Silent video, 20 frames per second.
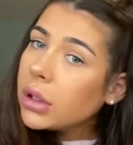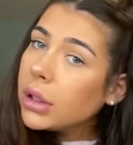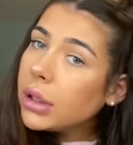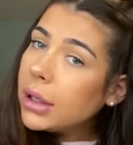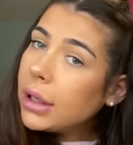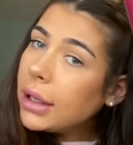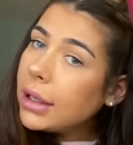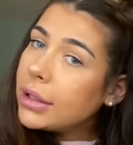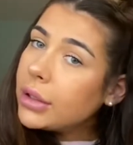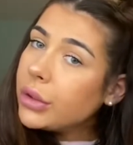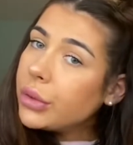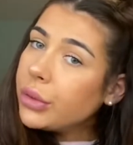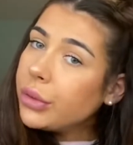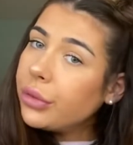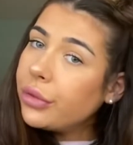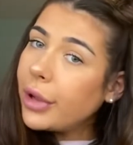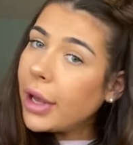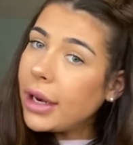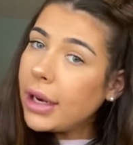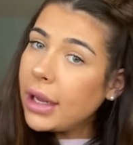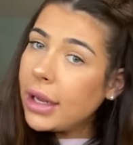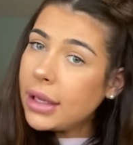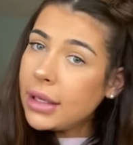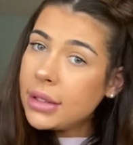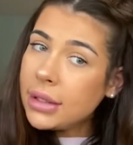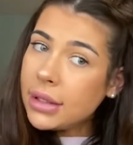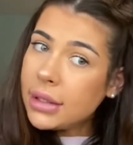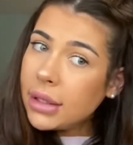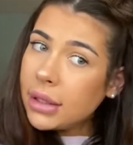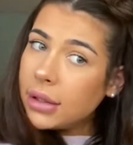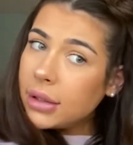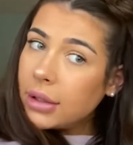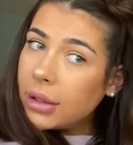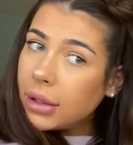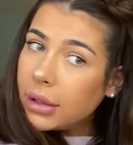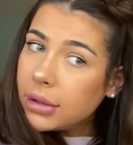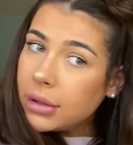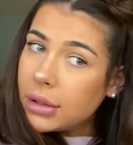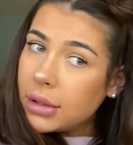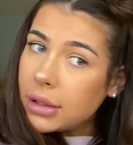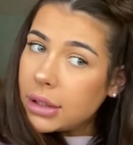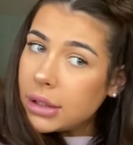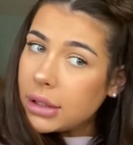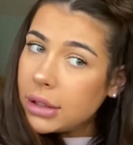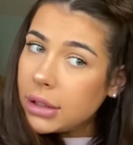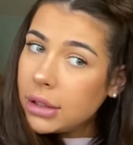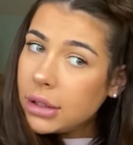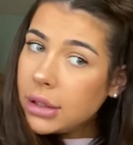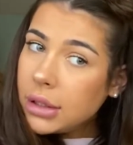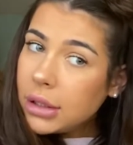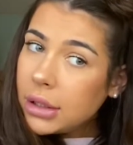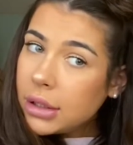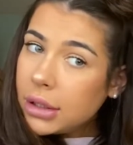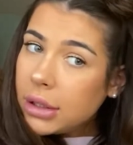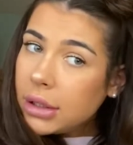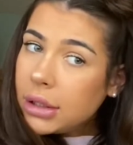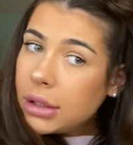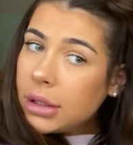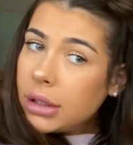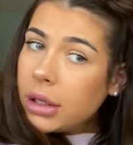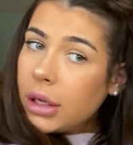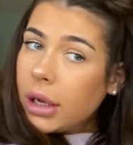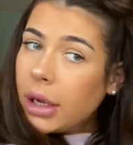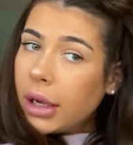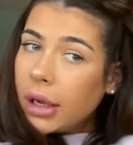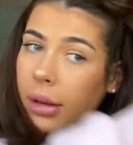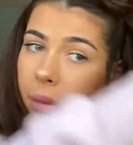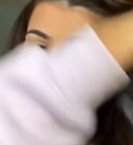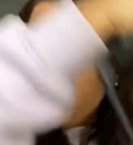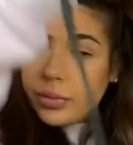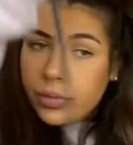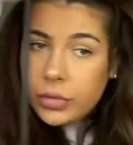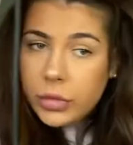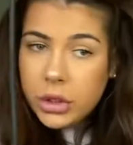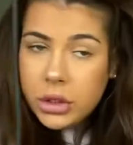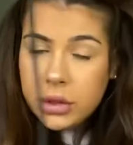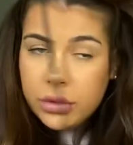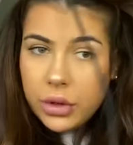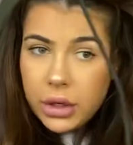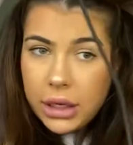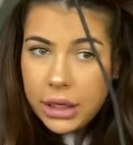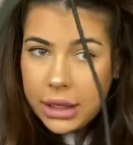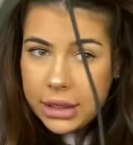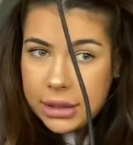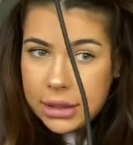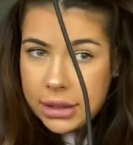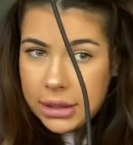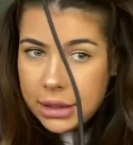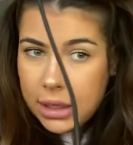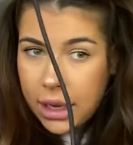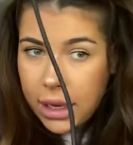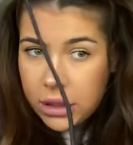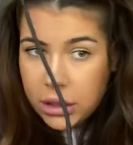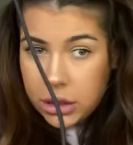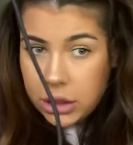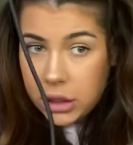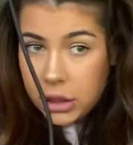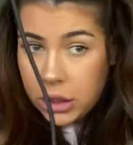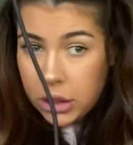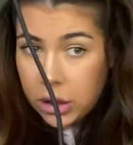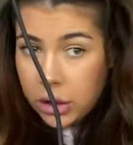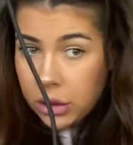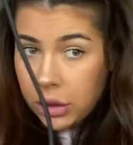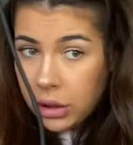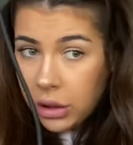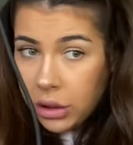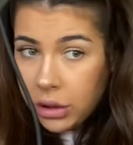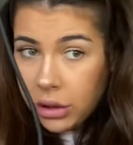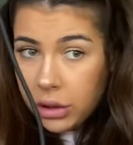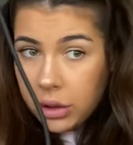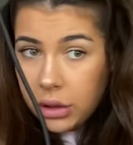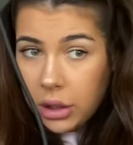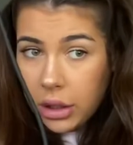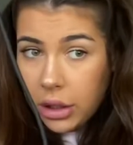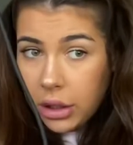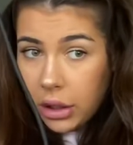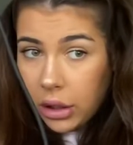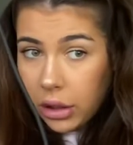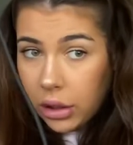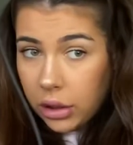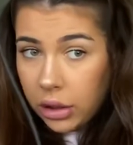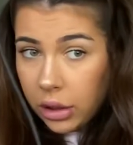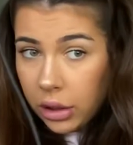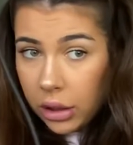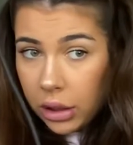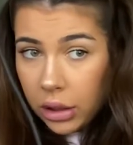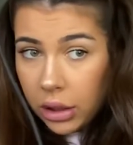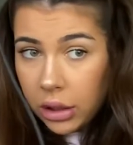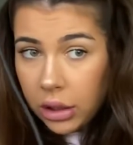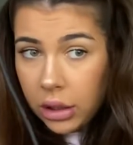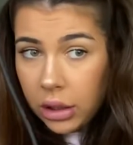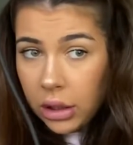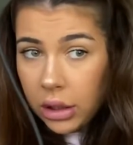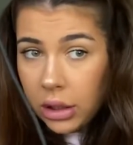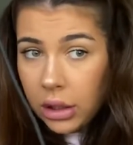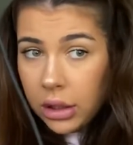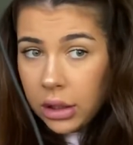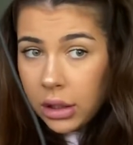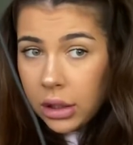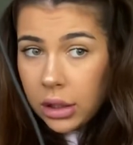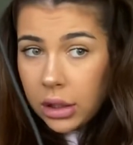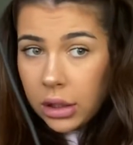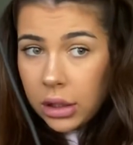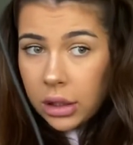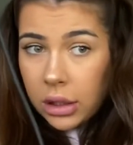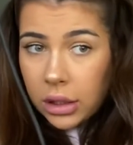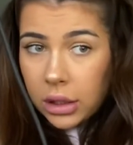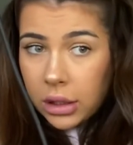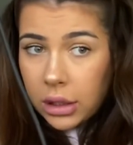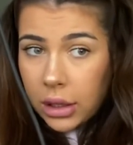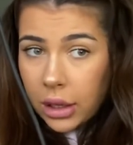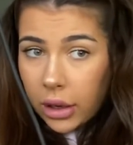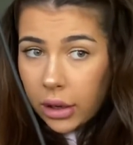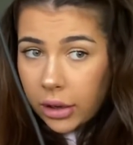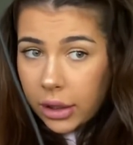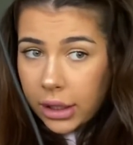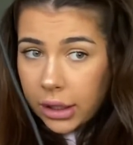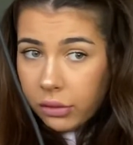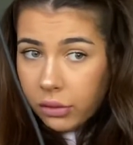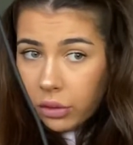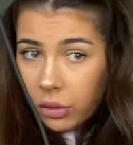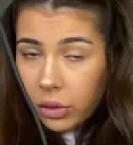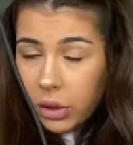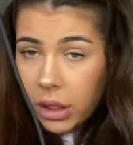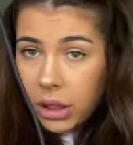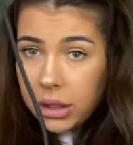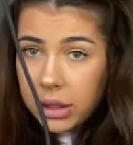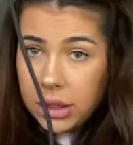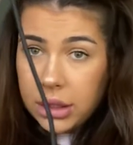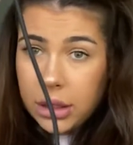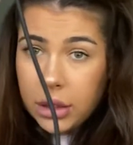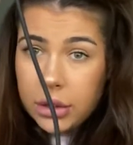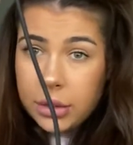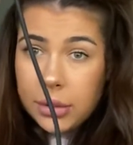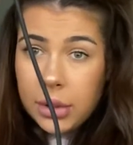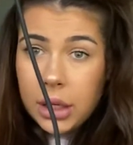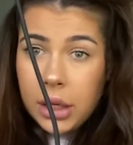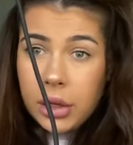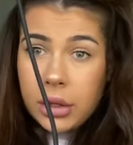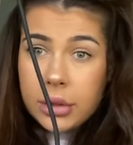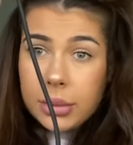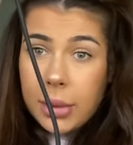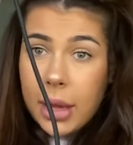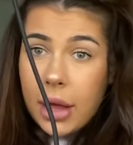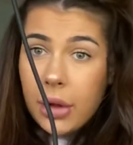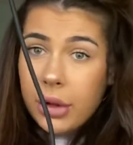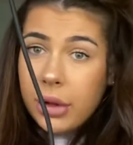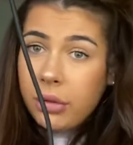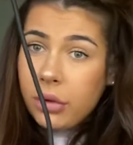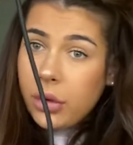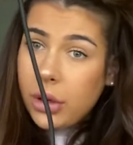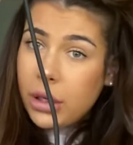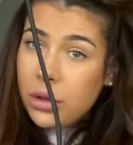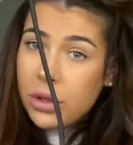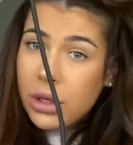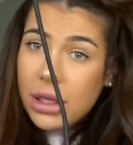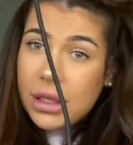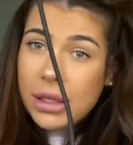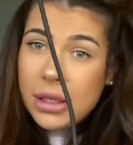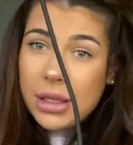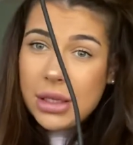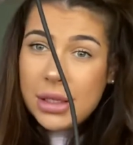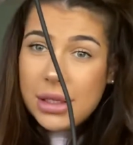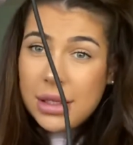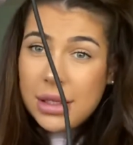Little Venice in London. It's really easy to get to, so yeah, I'll leave all her details below as well if you're interested to